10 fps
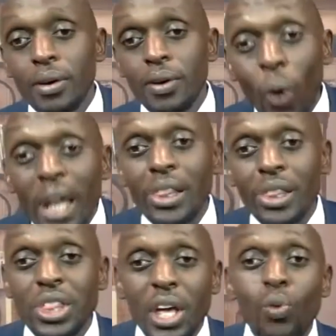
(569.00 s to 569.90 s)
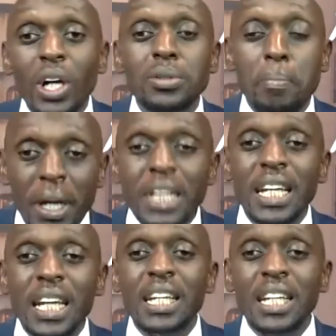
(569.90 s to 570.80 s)
Well, they want money
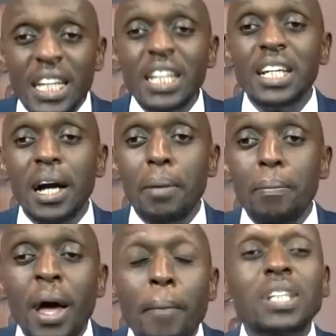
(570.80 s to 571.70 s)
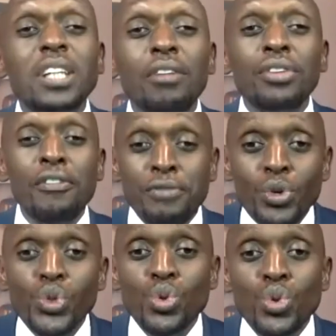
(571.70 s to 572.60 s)
and income, but have
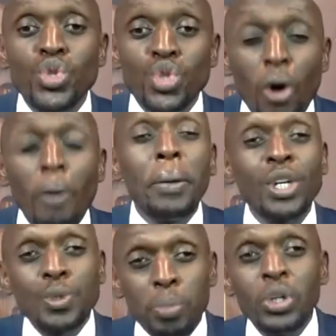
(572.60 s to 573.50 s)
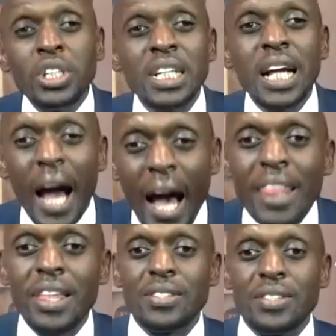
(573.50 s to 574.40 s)
refused to stop exploiting
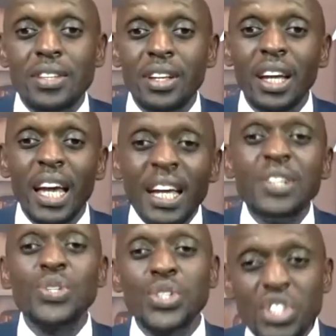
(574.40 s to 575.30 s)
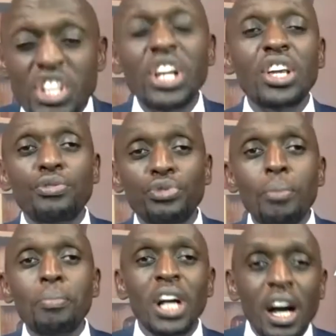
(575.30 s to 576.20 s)
others and stealing
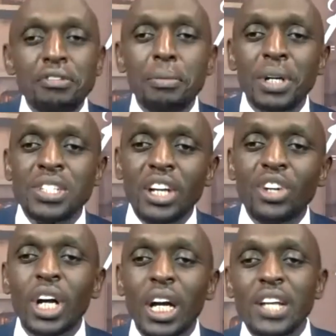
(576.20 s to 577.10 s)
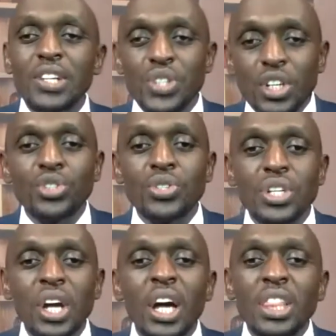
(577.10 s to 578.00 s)
from governments and organizations.
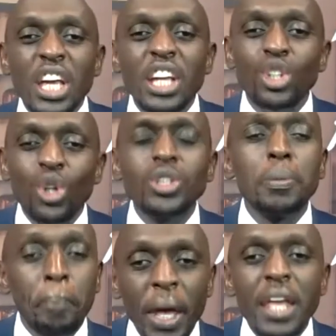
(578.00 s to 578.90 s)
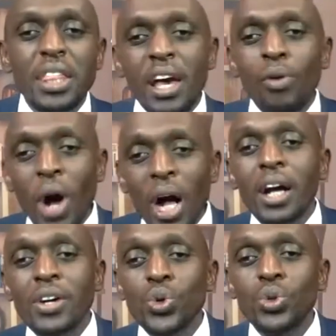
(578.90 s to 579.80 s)
They don't pay their
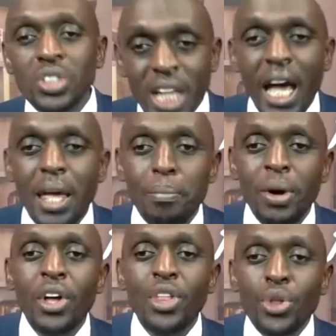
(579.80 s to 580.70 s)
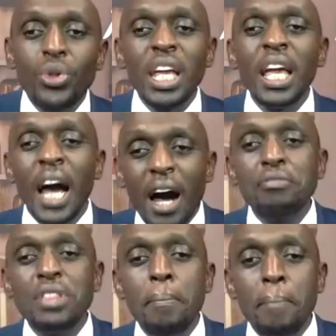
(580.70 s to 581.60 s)
workers on time, though they
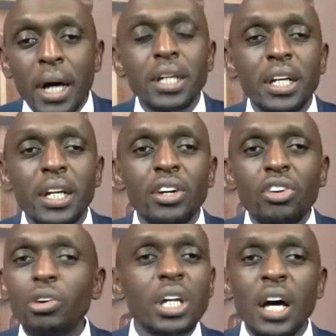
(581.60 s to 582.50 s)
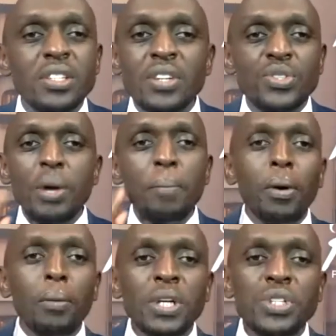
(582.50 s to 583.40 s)
have the money. God has a
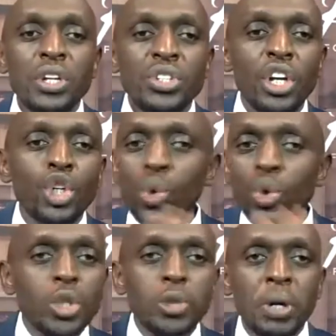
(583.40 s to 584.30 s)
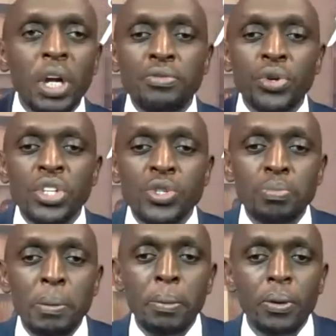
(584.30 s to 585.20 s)
simple message: do not pray for these
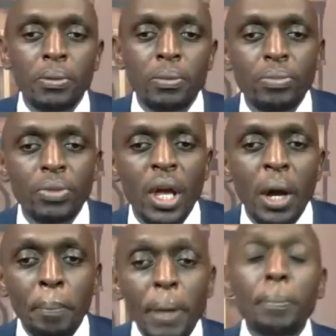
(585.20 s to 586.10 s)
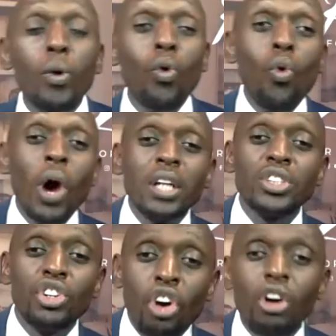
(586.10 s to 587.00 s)
people. People who
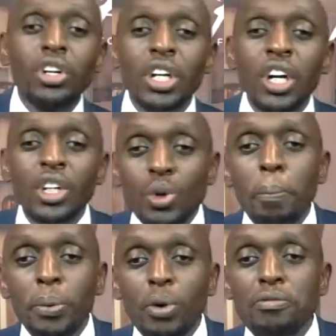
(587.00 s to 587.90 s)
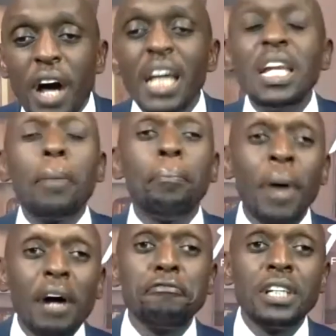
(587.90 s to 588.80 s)
want God to provide a
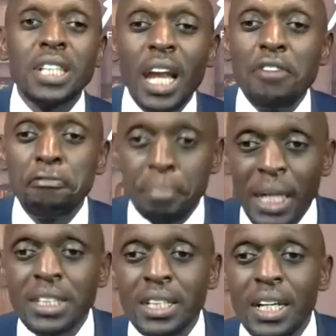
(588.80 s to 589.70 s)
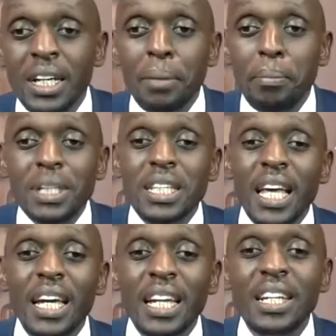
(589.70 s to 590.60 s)
perfect life partner, but they
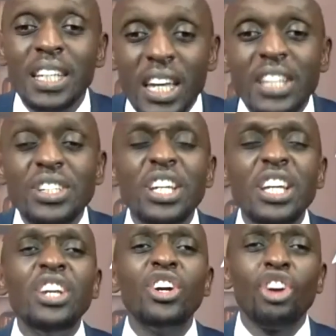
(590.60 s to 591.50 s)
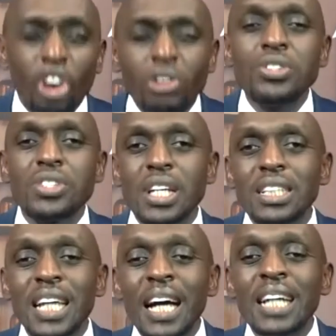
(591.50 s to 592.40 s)
are engaged in
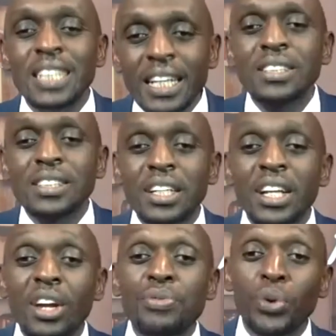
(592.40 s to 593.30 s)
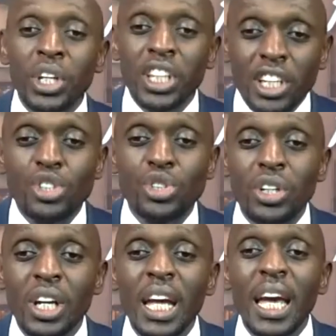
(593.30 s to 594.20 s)
constant adultery and fornication
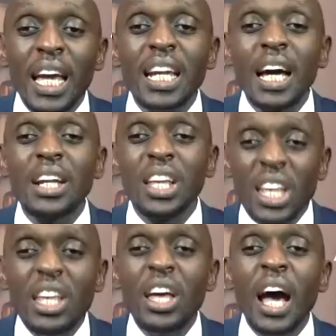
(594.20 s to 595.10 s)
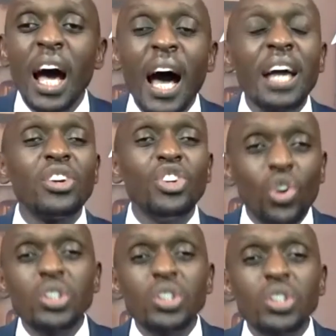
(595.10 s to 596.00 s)
and are are
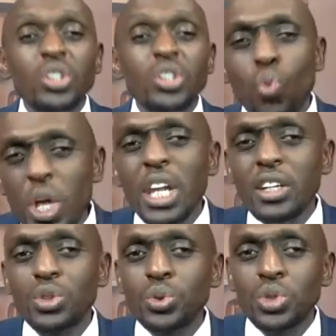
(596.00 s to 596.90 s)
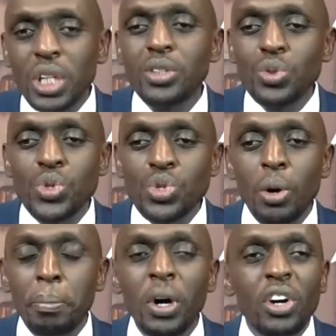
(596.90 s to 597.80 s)
not even willing to try to
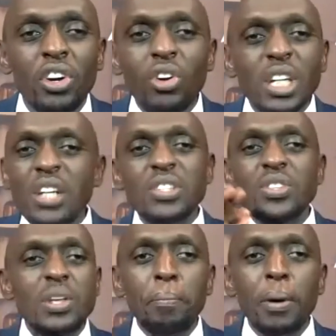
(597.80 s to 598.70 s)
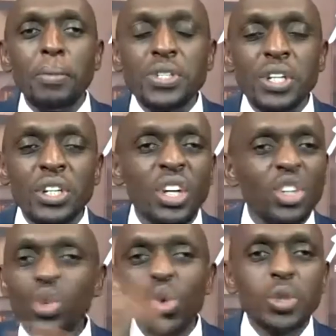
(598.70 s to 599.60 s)
stop, God has a simple message:
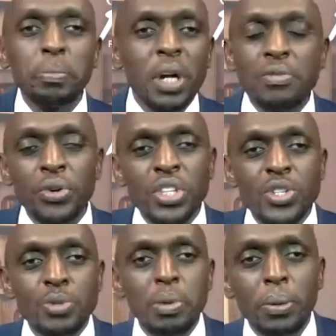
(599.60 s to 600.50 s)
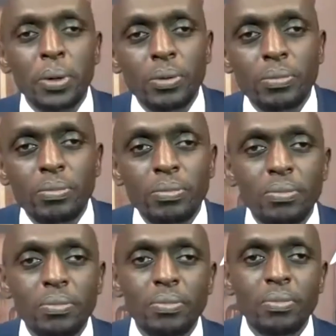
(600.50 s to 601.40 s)
do not pray for these people.
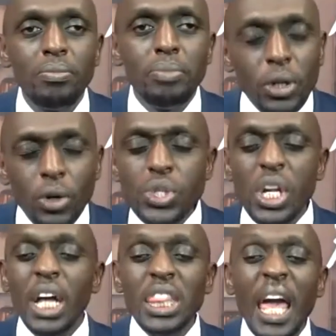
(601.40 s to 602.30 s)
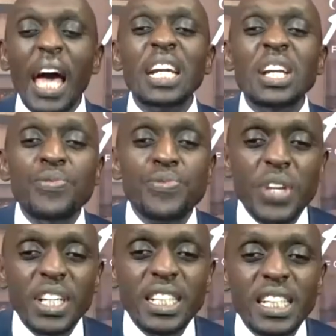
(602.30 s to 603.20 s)
Because they are
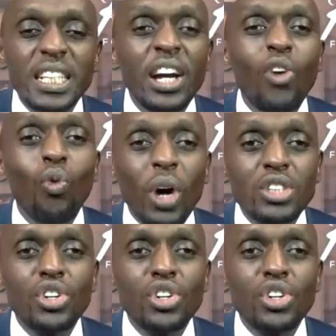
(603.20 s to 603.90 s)
defeating what